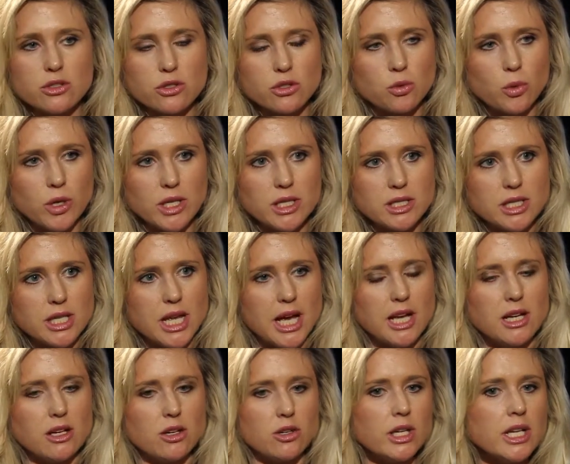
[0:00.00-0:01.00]
are the ones
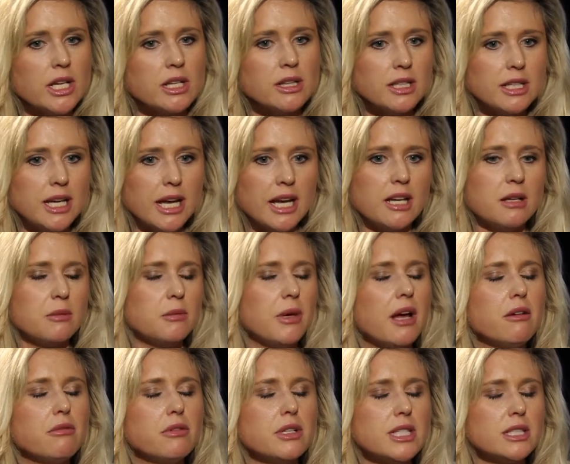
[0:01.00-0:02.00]
that are in the game
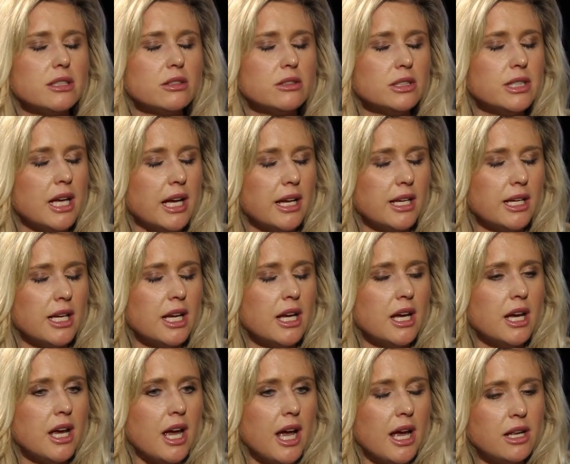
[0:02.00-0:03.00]
every single day
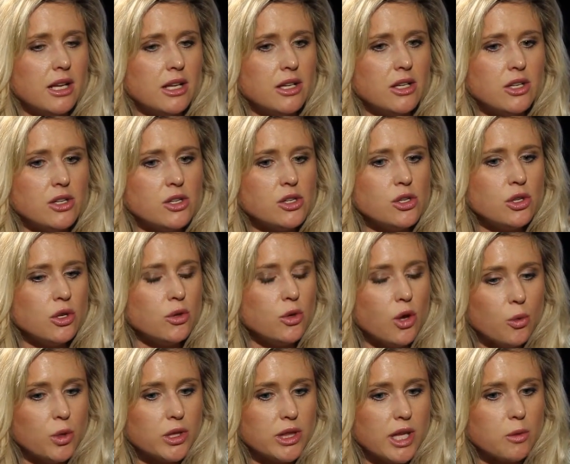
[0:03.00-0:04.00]
and
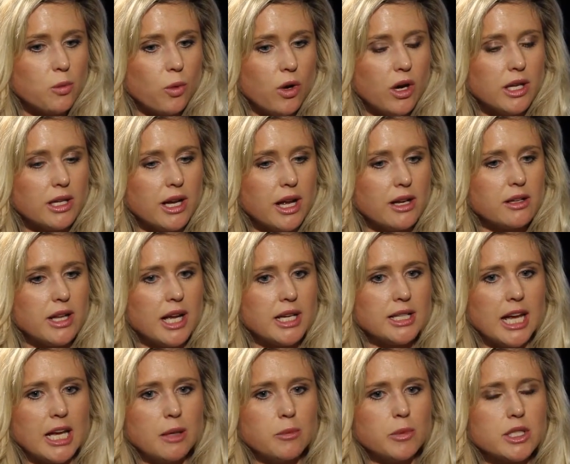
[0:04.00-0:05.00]
know what they want out of that
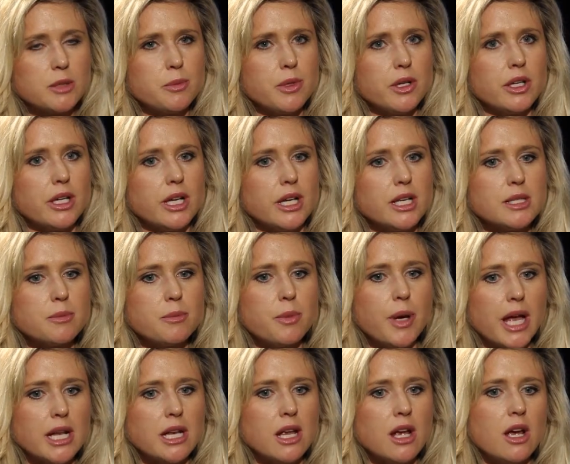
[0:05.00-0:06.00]
game experience.
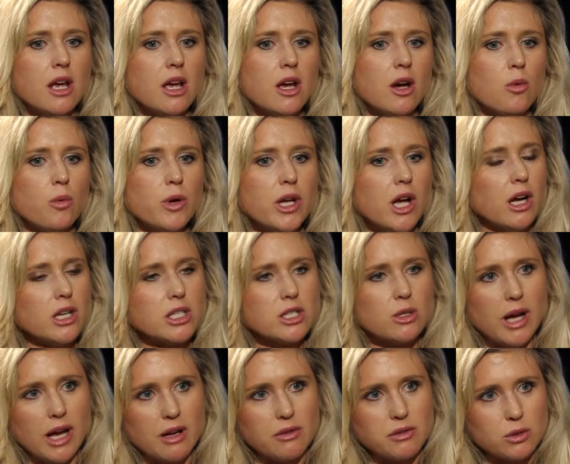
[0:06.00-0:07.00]
But we also
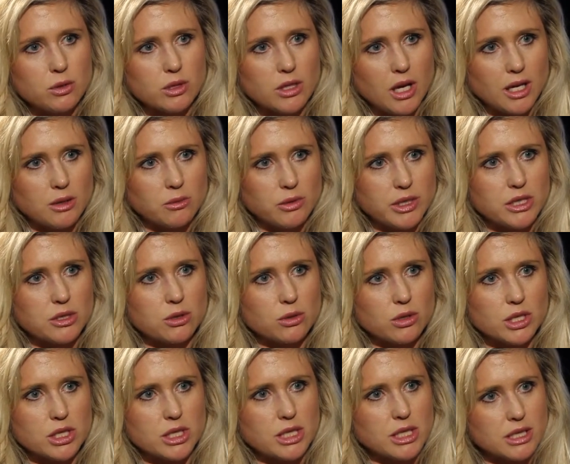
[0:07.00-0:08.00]
have to align
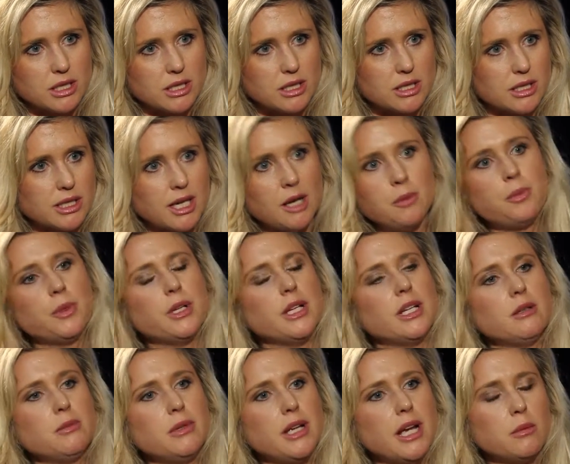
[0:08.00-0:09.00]
resources as a company
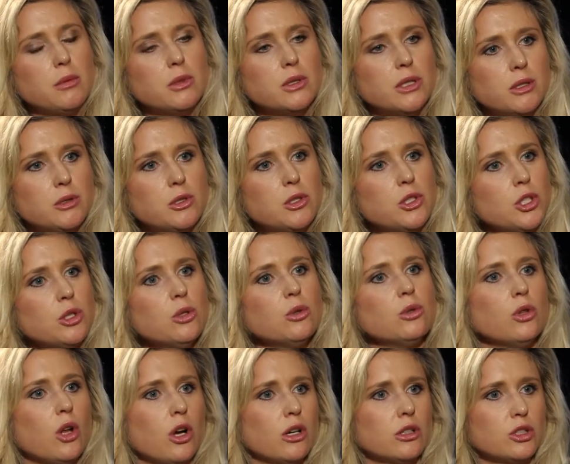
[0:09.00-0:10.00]
to be able to do
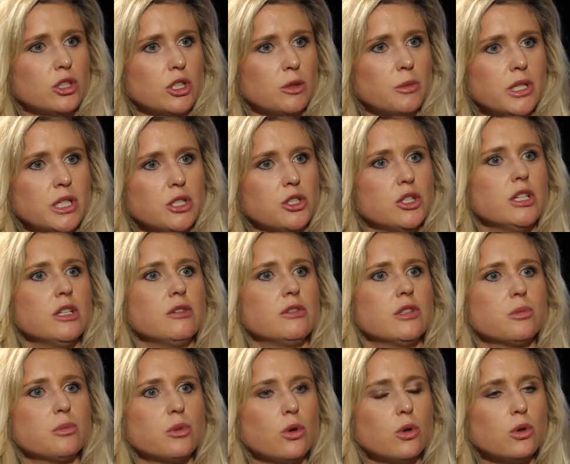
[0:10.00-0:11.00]
long-term initiatives
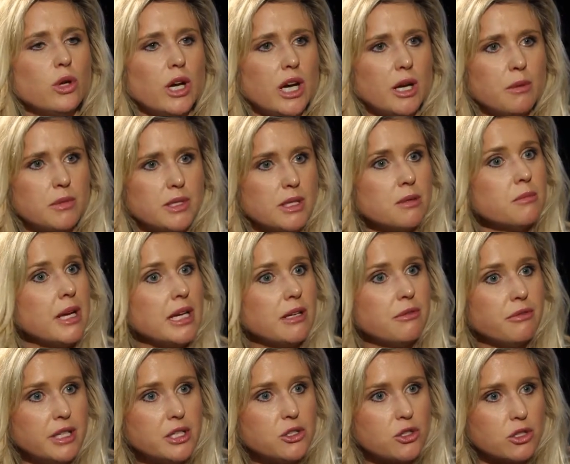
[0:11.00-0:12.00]
or programs and make
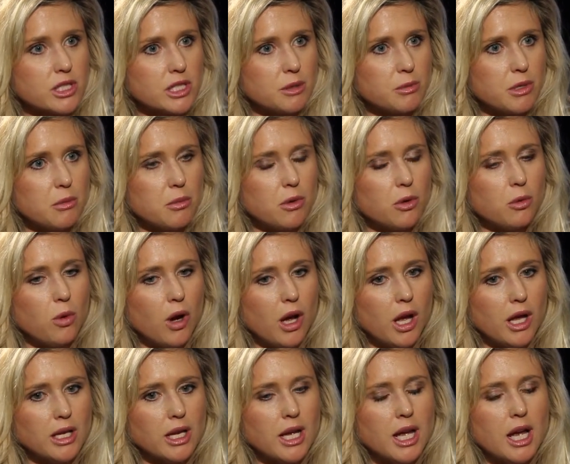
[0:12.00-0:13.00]
features that people
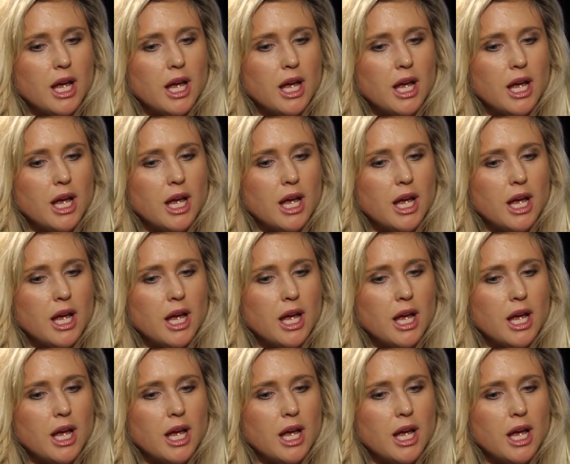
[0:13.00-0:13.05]
want.